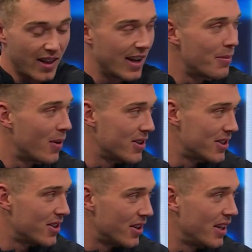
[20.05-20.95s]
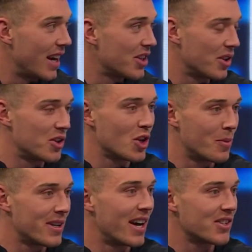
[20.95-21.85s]
of the umpires, it's the actual
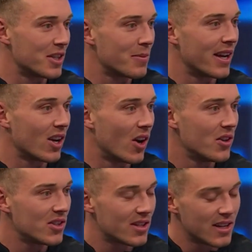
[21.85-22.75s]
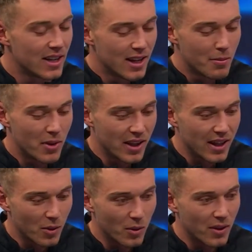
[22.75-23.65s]
interpretation that's being coached. But
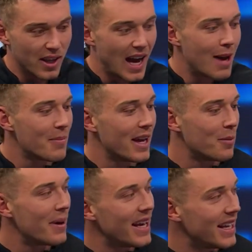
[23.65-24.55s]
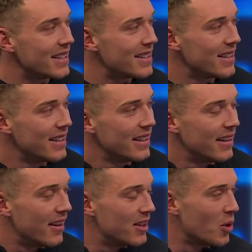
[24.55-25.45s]
the arm being pinged
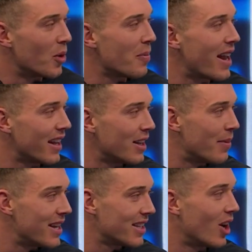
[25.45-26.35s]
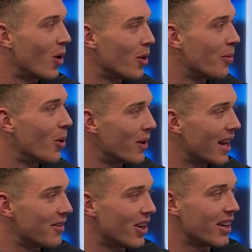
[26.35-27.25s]
is automatically basically holding the ball
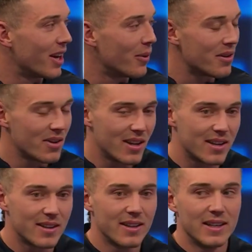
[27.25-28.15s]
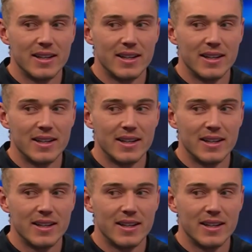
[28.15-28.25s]
now if you don't get rid of it. And